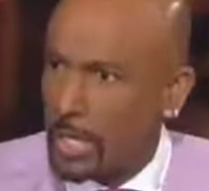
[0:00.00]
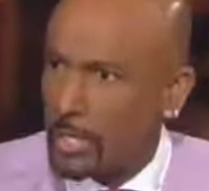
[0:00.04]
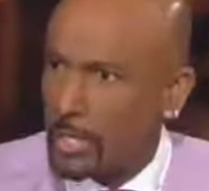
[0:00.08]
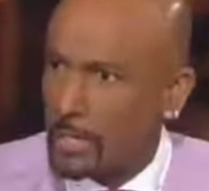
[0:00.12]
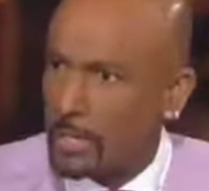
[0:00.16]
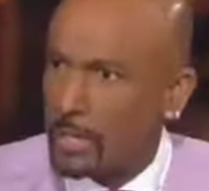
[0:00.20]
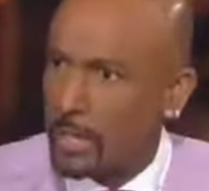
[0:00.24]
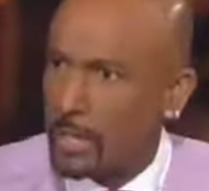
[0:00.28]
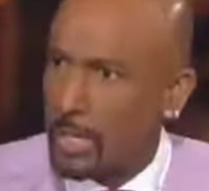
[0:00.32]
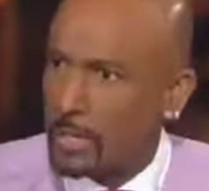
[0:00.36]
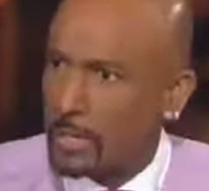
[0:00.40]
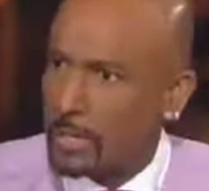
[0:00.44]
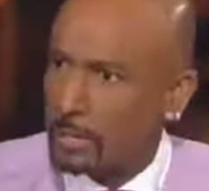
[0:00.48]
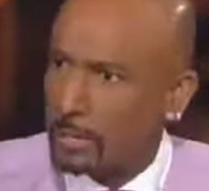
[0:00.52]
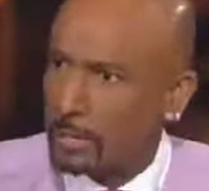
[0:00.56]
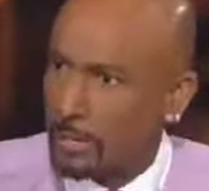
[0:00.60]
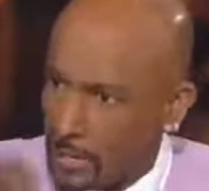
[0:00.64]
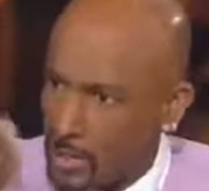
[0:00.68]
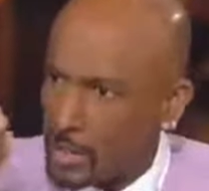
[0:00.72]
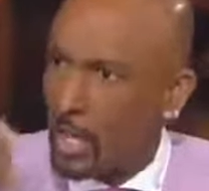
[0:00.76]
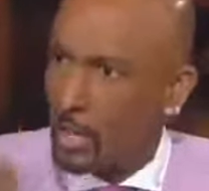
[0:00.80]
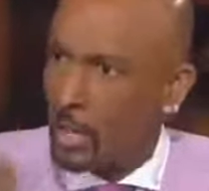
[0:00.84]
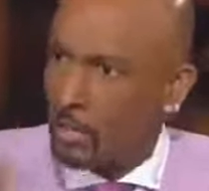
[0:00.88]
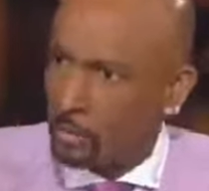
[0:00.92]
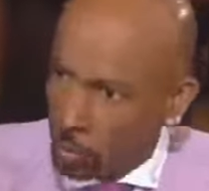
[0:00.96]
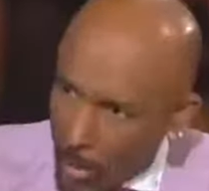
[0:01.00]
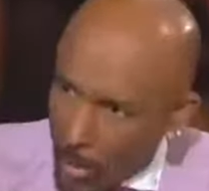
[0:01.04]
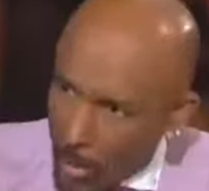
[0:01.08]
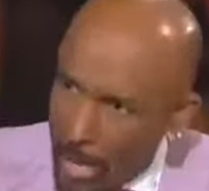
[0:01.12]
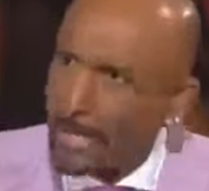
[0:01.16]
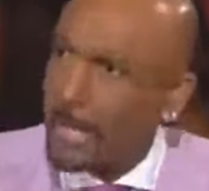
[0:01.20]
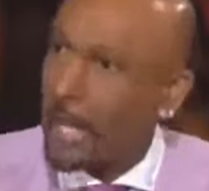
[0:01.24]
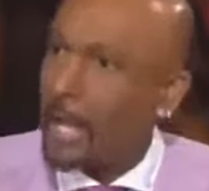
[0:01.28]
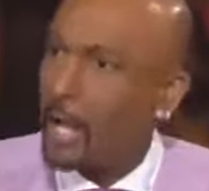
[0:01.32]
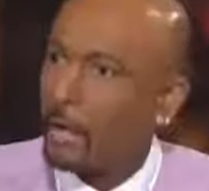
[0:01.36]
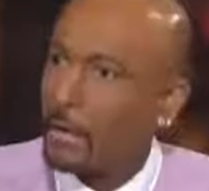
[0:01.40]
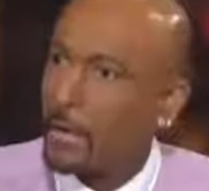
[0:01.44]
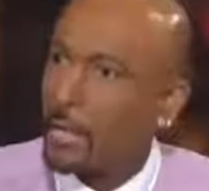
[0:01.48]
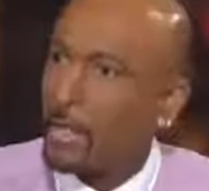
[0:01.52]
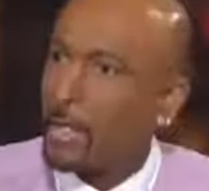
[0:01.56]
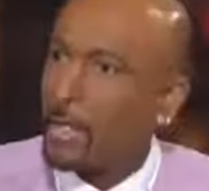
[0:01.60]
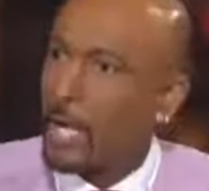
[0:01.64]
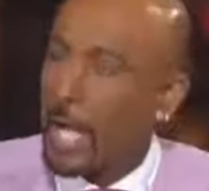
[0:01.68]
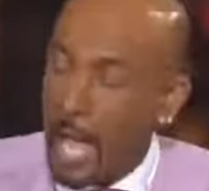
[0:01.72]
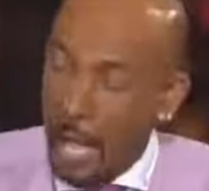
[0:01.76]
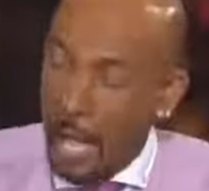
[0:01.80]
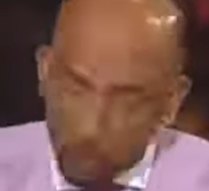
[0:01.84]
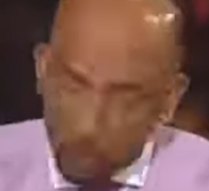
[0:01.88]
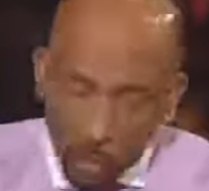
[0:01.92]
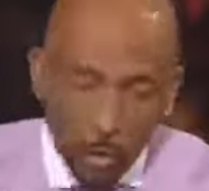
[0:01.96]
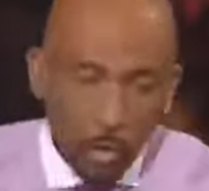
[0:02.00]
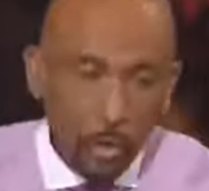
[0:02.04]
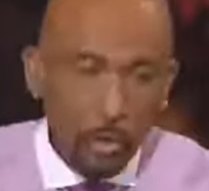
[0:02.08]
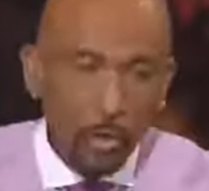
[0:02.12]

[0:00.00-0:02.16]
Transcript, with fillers: the United States, myself, right now. I have to